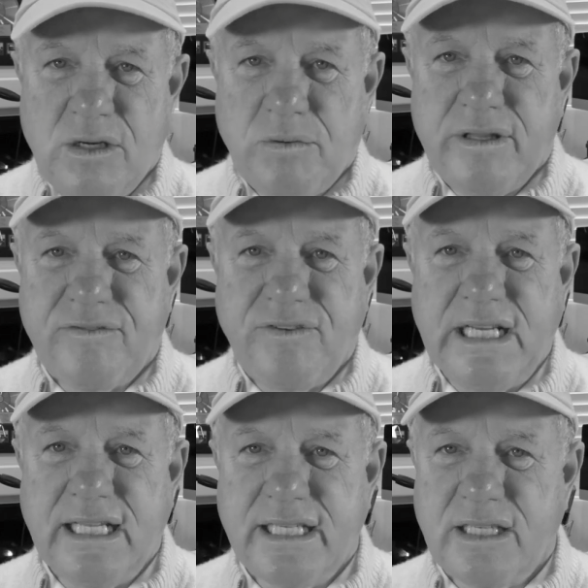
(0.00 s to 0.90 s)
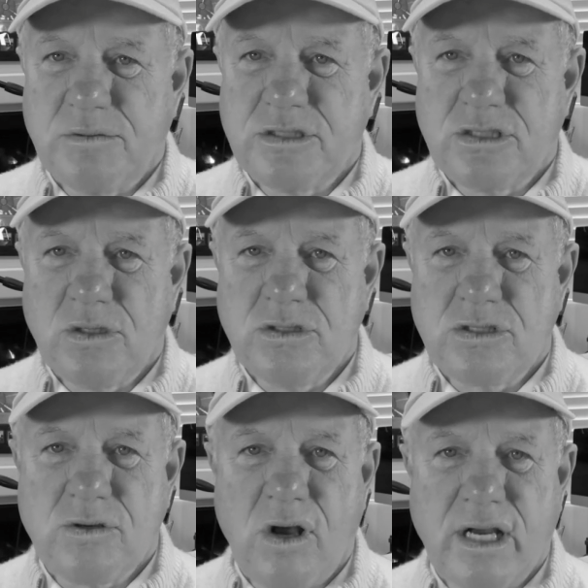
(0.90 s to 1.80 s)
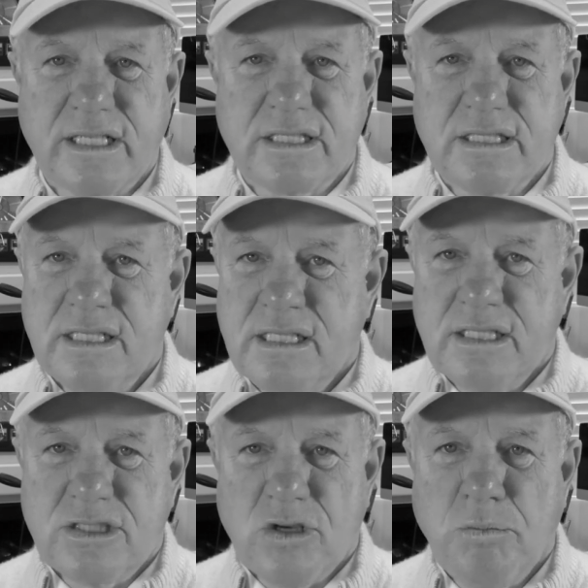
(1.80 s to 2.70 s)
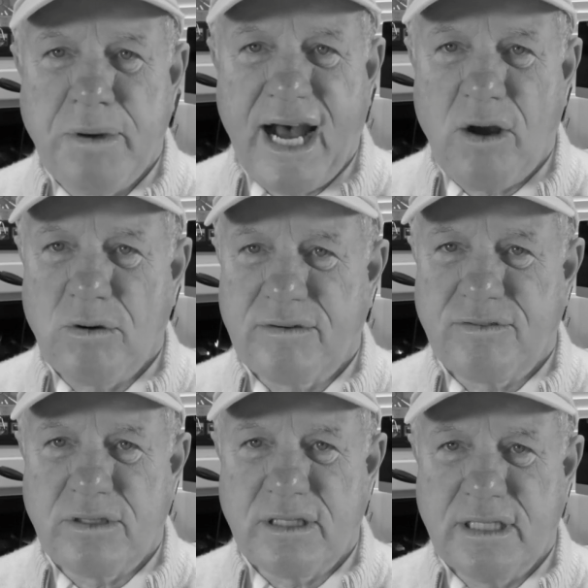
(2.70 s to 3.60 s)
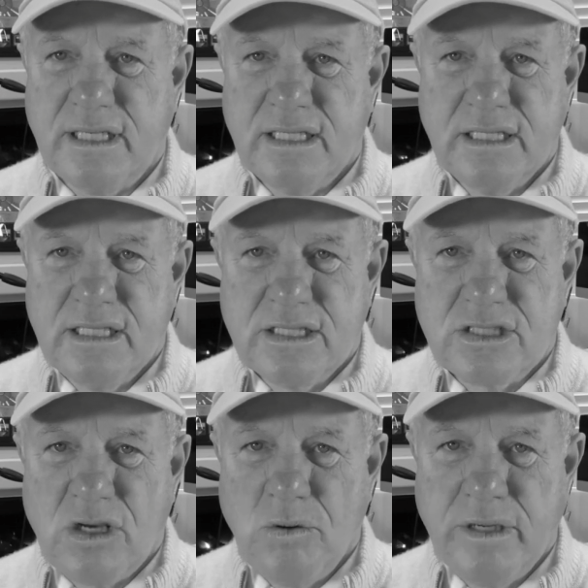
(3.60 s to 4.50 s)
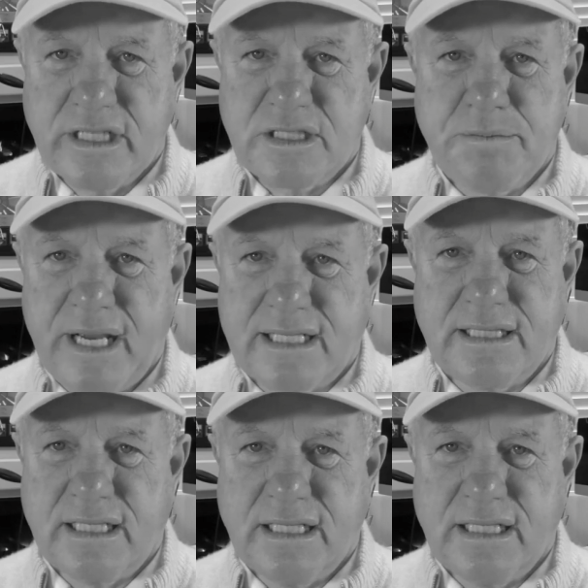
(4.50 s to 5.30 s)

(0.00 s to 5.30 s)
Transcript: with a feeling that was so strong and so powerful and so unexpected.